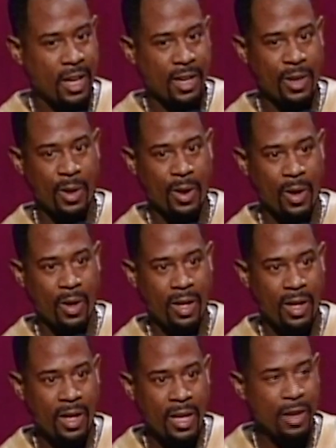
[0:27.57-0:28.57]
you know.
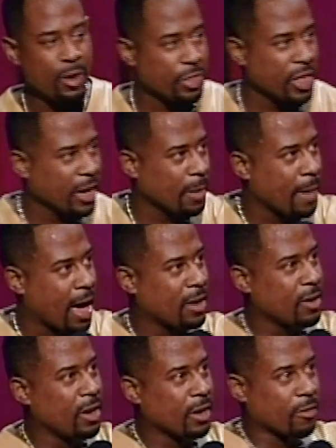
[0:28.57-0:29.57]
And you think about
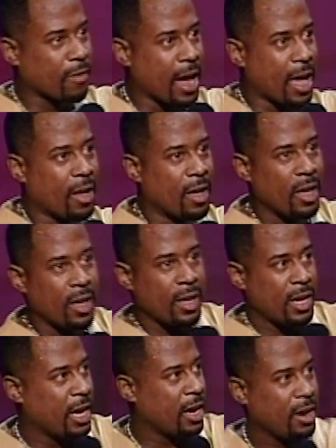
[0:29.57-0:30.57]
it, you look around
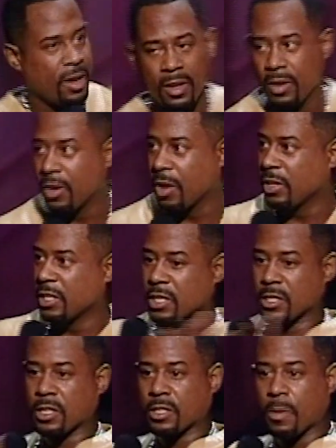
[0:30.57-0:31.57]
here, you know, this
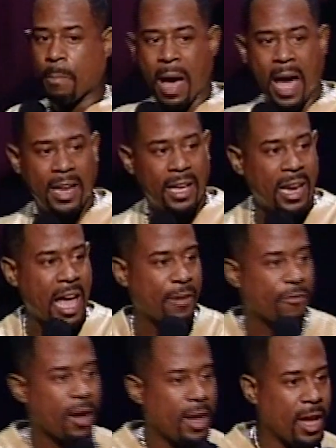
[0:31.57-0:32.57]
is just the body of
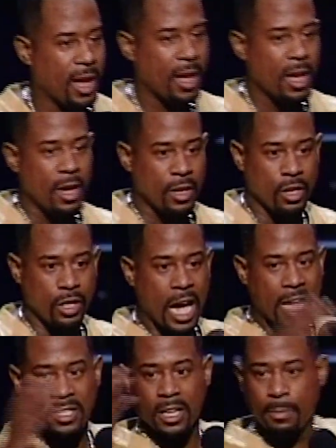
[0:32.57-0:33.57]
life right here. You
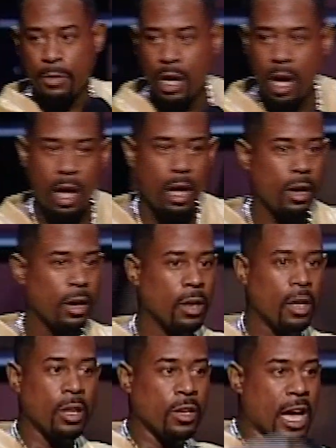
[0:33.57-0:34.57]
got some young,
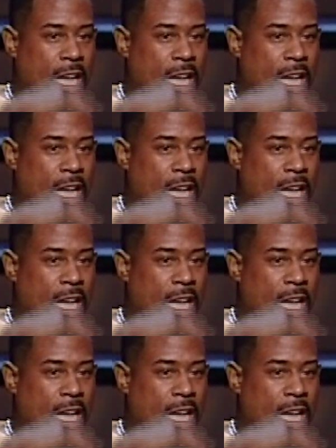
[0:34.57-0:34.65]
you